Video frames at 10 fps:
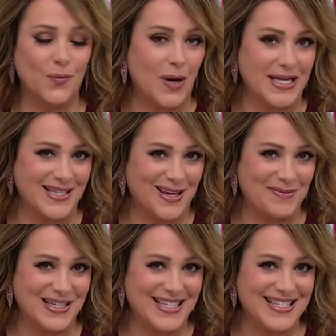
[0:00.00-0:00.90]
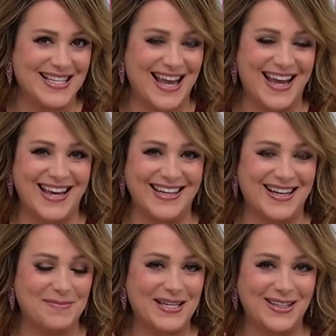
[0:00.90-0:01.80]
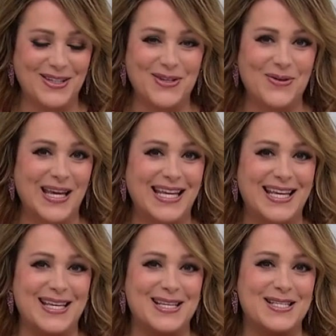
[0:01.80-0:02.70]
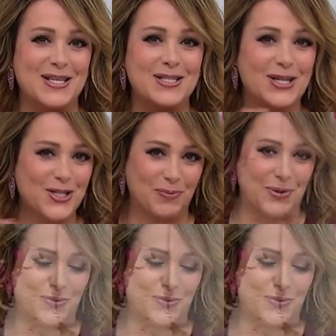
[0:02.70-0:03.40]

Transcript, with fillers: and white diamonds. And I'm telling you, it is such a